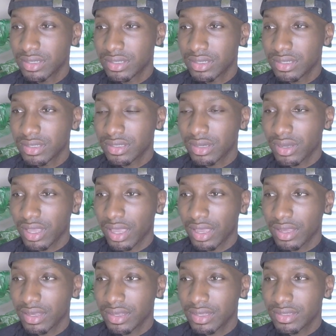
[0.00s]
It's
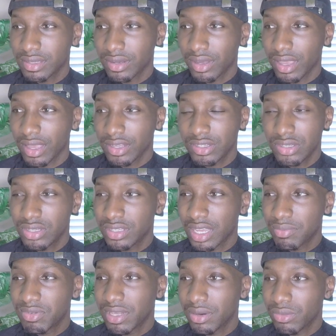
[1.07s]
okay, it's okay. She just
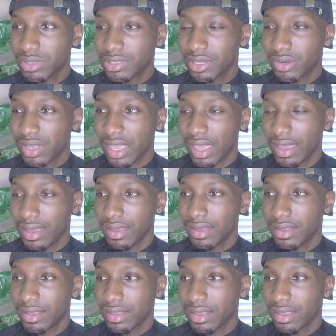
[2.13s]
kept saying it was okay,
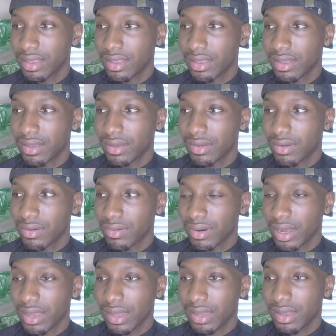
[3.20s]

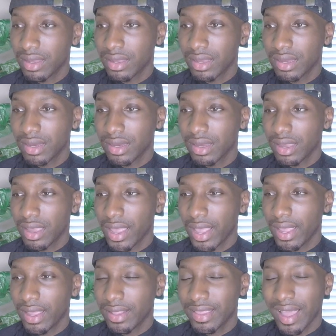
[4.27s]
right?
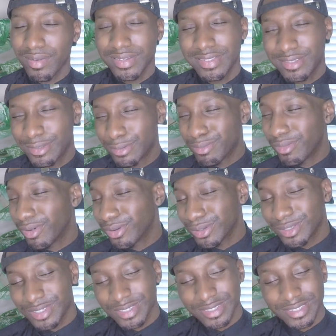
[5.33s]
And that was the
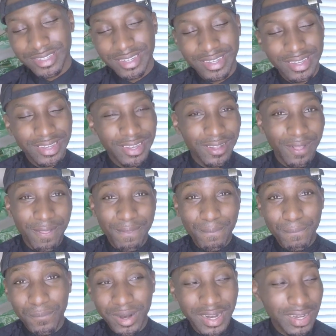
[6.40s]
most
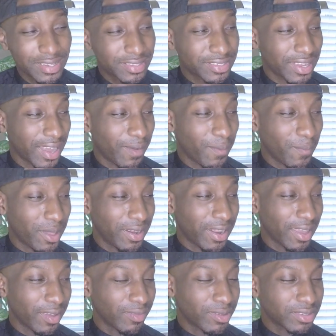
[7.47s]
weirdest time of my
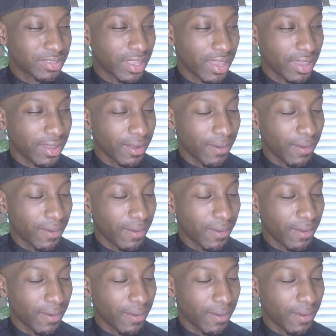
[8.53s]
life, because like,